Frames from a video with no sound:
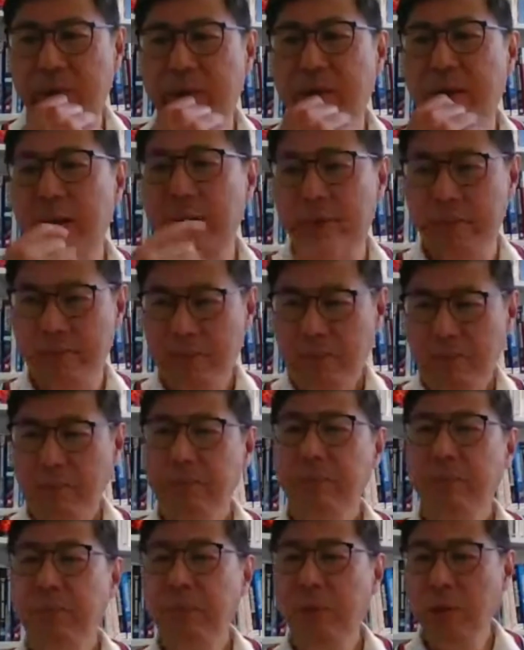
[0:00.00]
Rosie, is
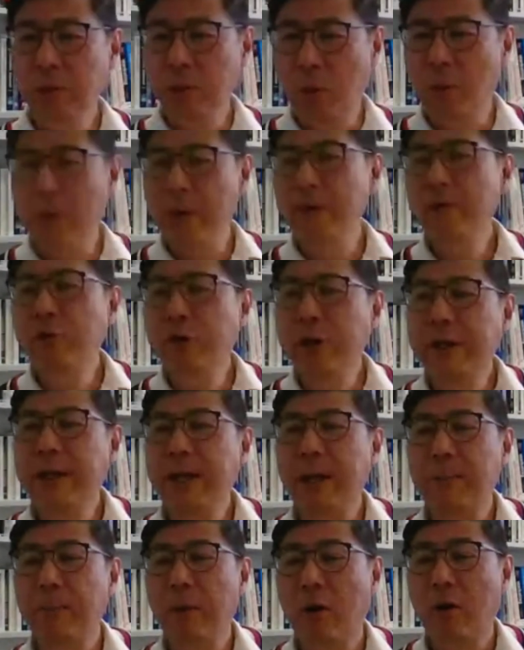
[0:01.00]
go and
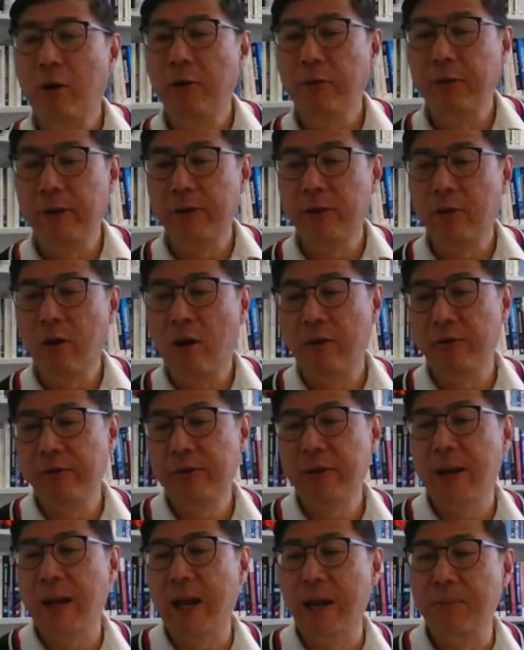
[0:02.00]
read up on this
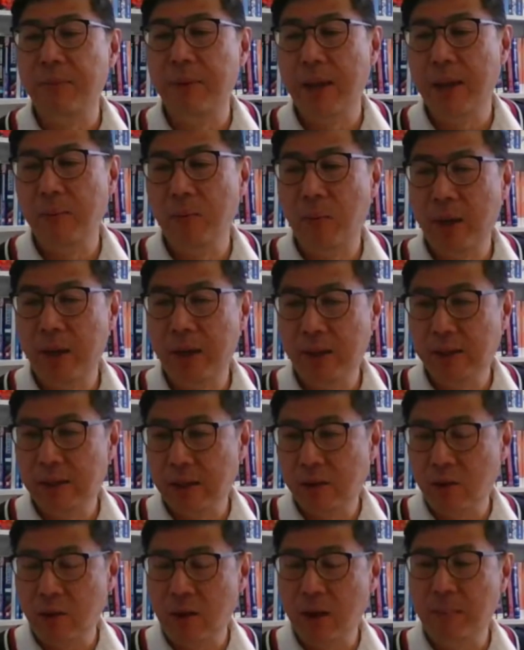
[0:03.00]
Hofstede IBM, where
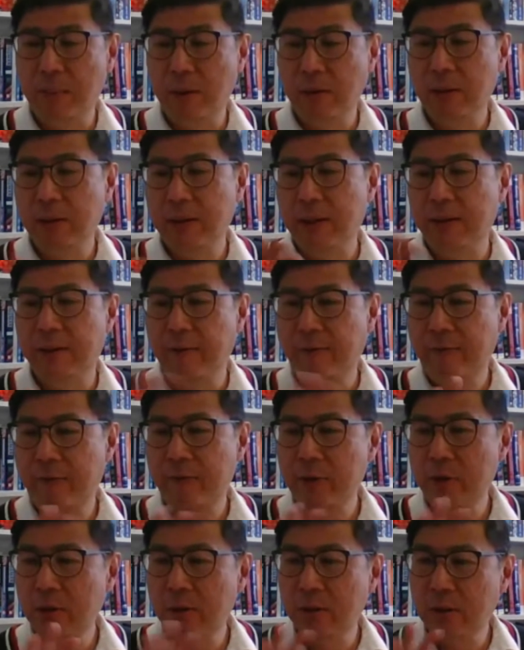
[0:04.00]
they talk about the
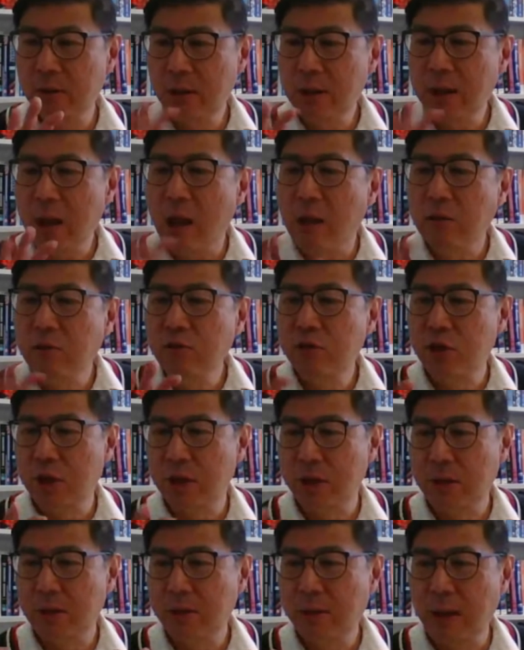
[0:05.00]
different
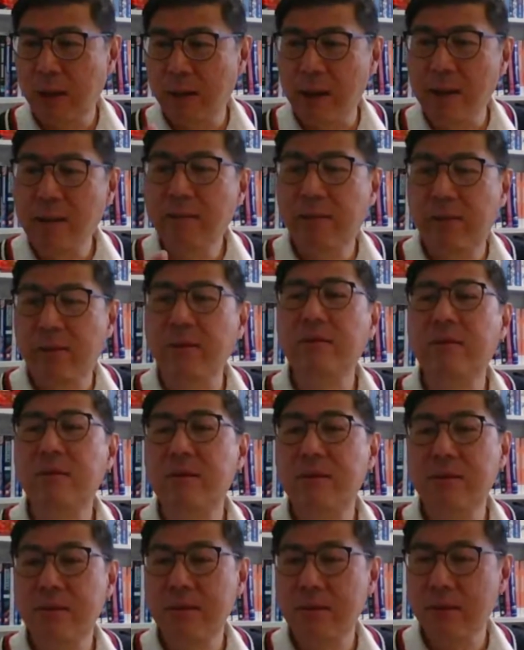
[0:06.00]
culture that
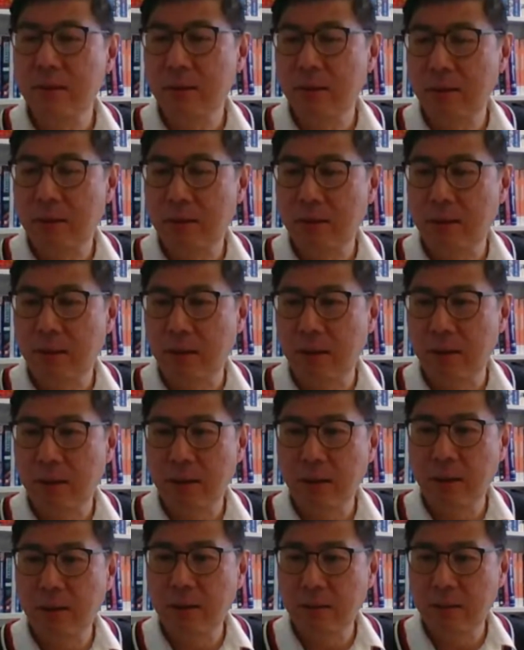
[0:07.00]
exists
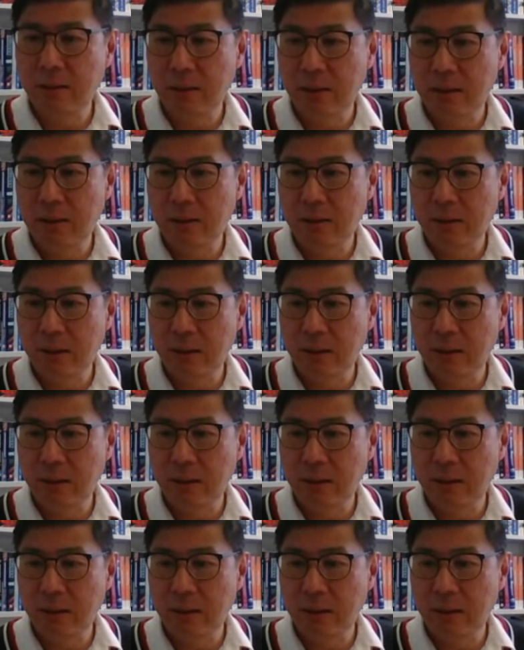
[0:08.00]
in